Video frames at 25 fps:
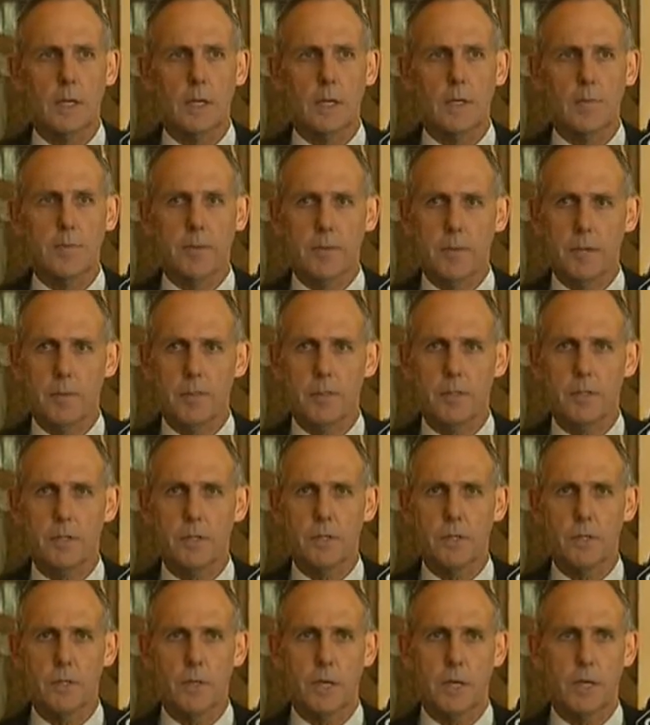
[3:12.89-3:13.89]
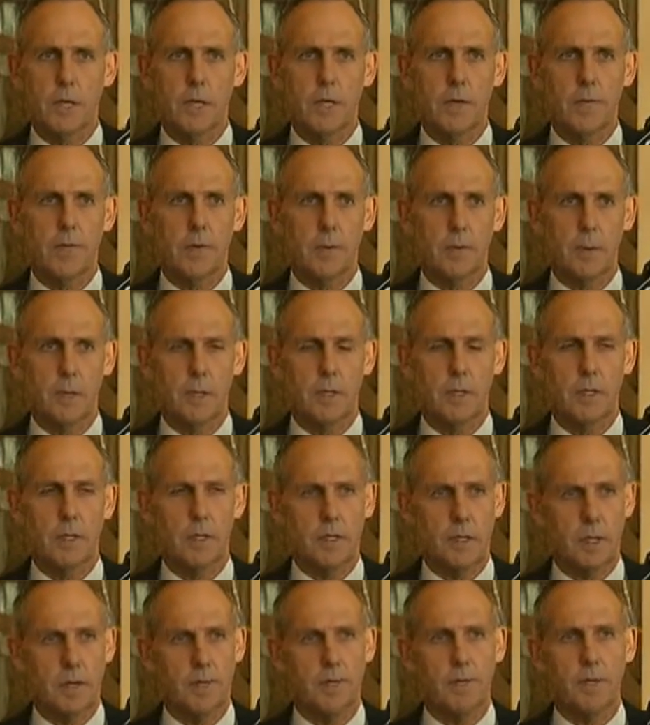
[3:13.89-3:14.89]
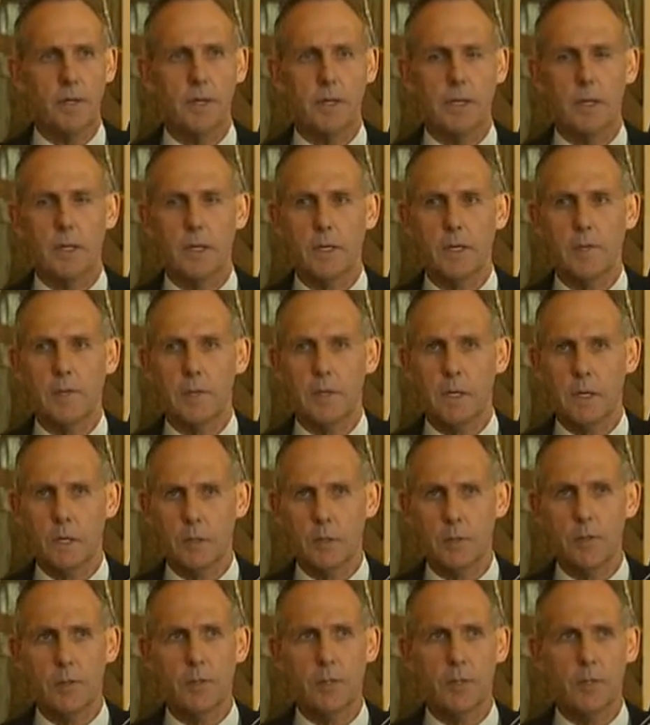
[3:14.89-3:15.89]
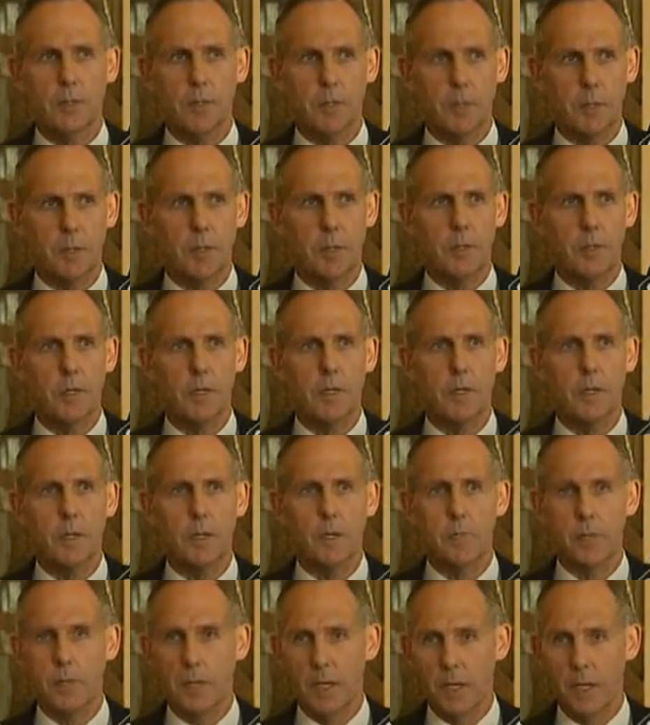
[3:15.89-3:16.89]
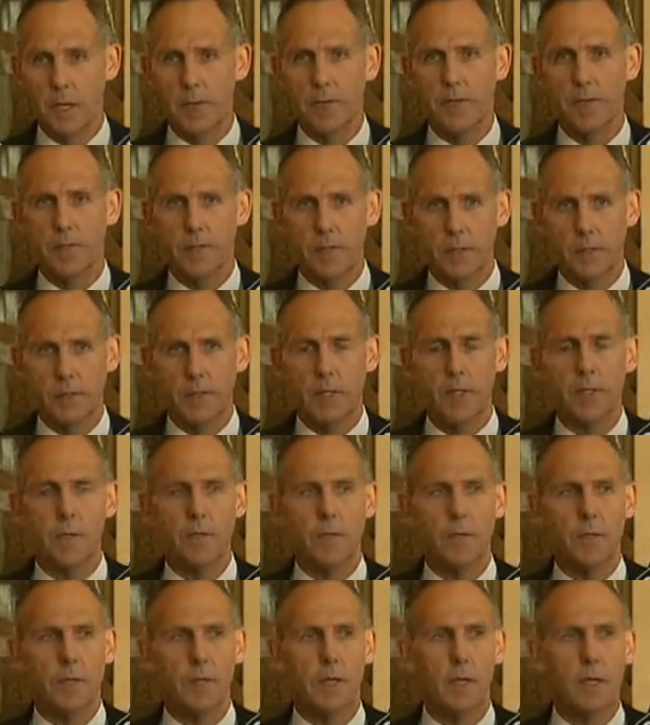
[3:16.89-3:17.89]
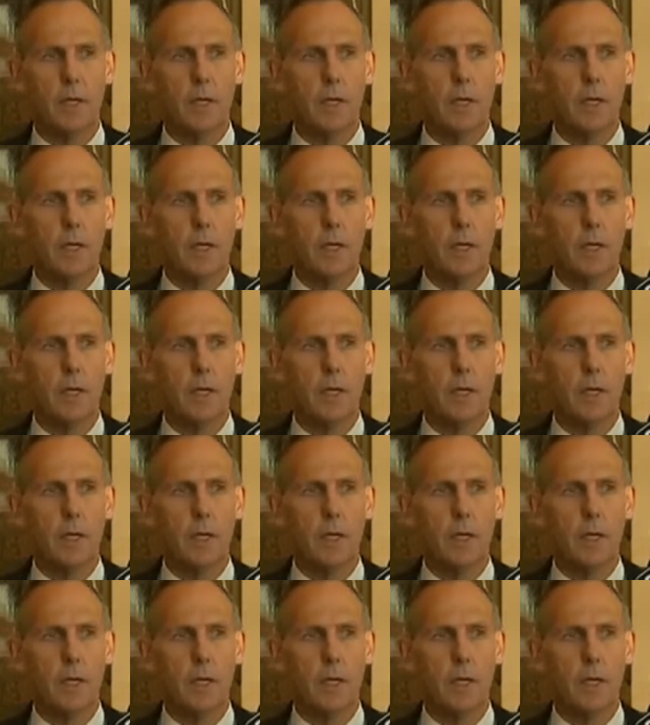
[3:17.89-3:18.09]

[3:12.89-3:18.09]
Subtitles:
the families who now have to bear the suffering of the ultimate commitment on behalf of this country